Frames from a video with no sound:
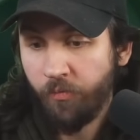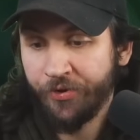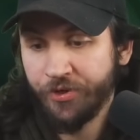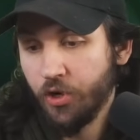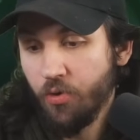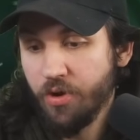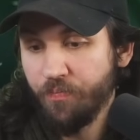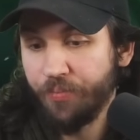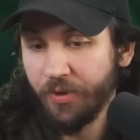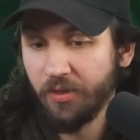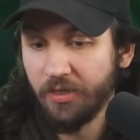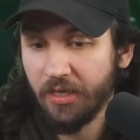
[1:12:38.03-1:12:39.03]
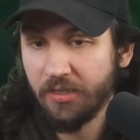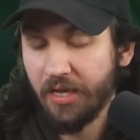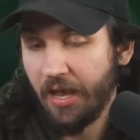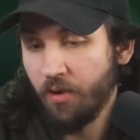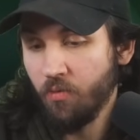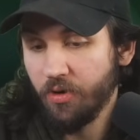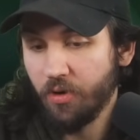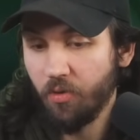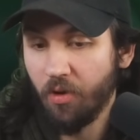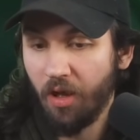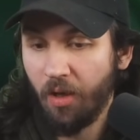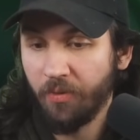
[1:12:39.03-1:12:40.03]
There's no good buildings. Like, I don't want to go
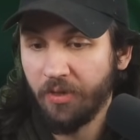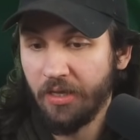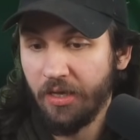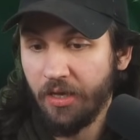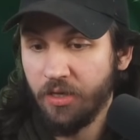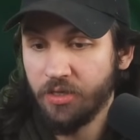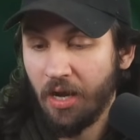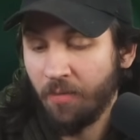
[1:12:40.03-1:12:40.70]
Goblin Cage.